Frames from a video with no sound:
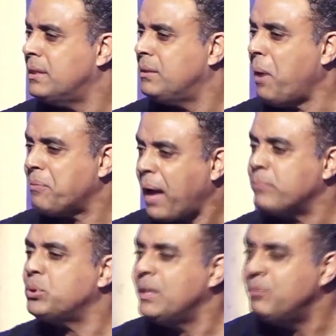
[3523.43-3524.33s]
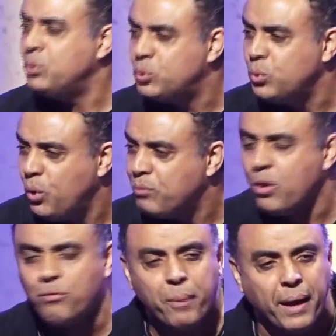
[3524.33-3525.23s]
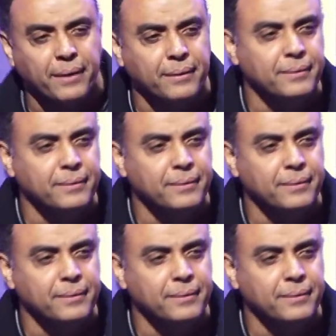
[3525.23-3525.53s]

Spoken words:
We have come to give you two loaves of bread.